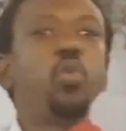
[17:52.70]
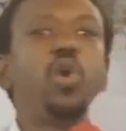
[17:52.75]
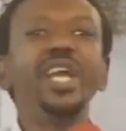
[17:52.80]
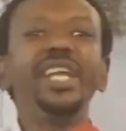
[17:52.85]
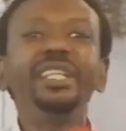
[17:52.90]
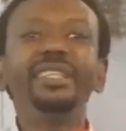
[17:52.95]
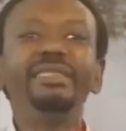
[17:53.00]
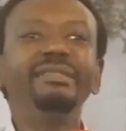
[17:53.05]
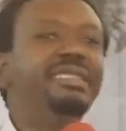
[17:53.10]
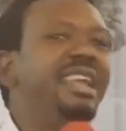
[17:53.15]

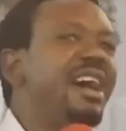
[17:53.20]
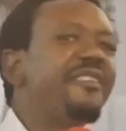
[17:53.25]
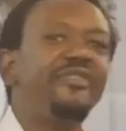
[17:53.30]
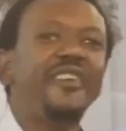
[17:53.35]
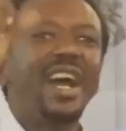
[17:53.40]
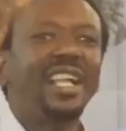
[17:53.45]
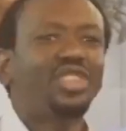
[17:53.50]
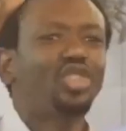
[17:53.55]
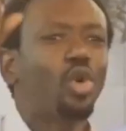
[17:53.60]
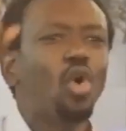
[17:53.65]
will
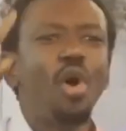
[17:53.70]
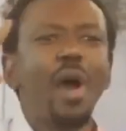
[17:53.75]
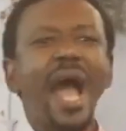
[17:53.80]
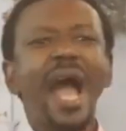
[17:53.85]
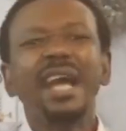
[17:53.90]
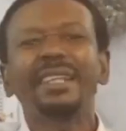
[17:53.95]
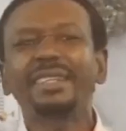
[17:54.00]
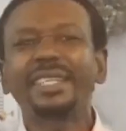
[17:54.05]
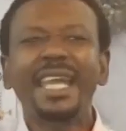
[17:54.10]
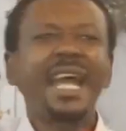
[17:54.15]
never do
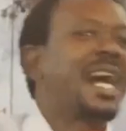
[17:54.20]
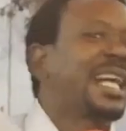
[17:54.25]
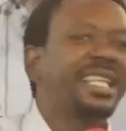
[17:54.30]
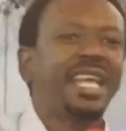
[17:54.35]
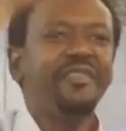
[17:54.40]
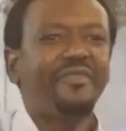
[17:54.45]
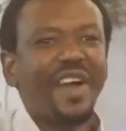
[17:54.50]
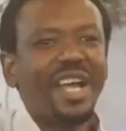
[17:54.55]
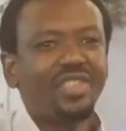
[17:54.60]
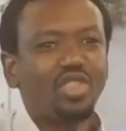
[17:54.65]
and can
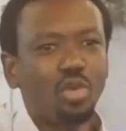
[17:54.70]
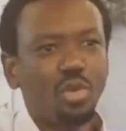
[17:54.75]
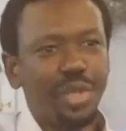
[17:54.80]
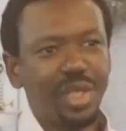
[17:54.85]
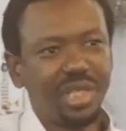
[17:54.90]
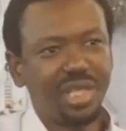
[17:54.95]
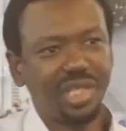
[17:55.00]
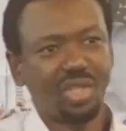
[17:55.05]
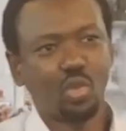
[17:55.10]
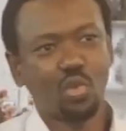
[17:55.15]
never do
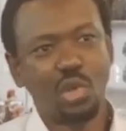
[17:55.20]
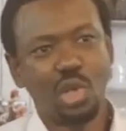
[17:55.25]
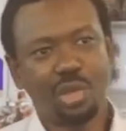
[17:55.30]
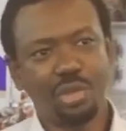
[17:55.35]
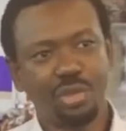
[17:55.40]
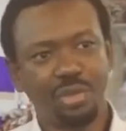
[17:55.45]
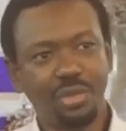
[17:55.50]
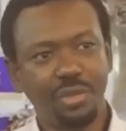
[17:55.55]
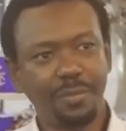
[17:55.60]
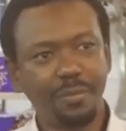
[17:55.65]
in this
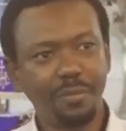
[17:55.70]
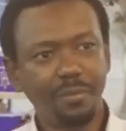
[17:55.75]
world.